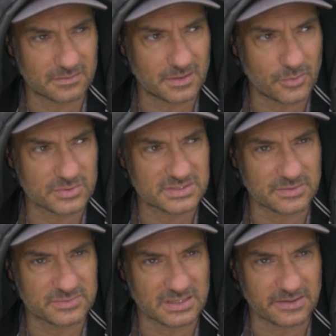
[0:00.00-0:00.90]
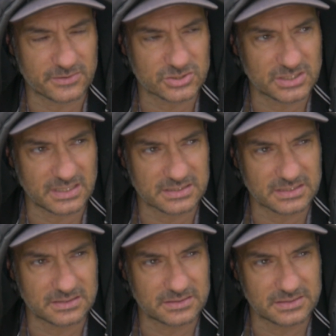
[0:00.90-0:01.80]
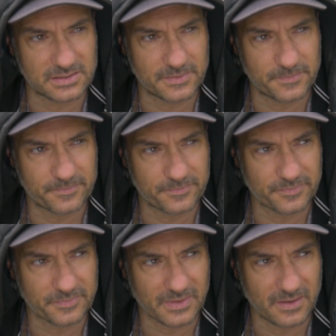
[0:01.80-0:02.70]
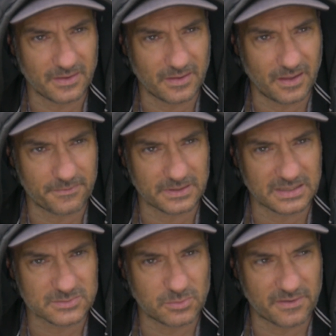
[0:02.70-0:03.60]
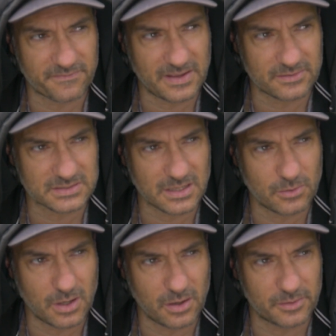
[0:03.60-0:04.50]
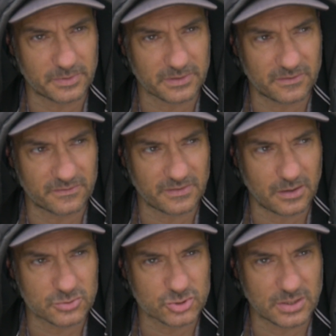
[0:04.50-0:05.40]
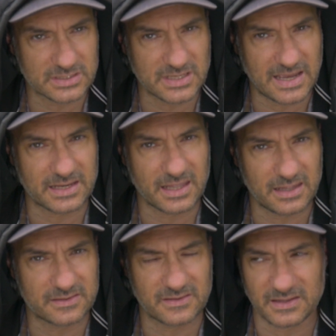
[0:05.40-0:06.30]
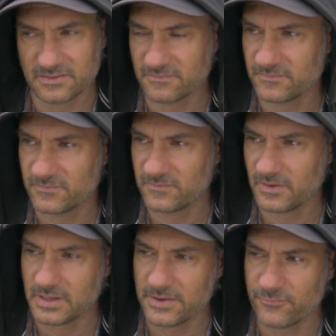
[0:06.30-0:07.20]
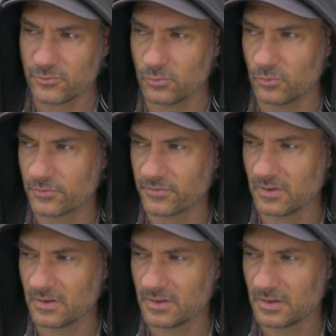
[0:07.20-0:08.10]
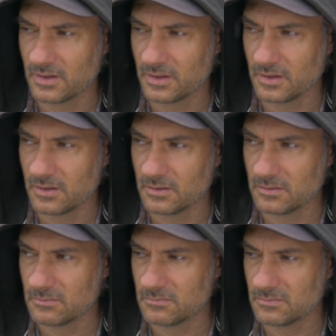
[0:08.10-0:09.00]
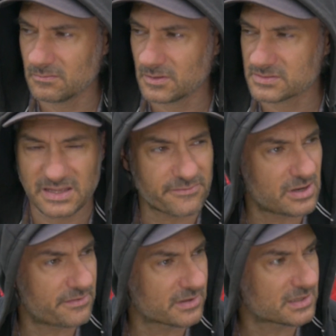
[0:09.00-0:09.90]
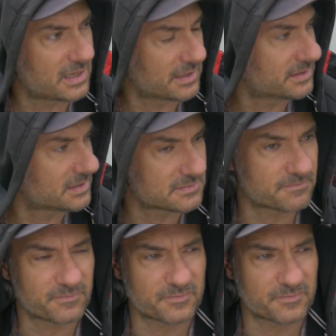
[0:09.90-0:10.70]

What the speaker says: no one seemed to give a shit, and I think that's what I found so hard, because I was trying to adhere to these fucking rules whilst every other cunt is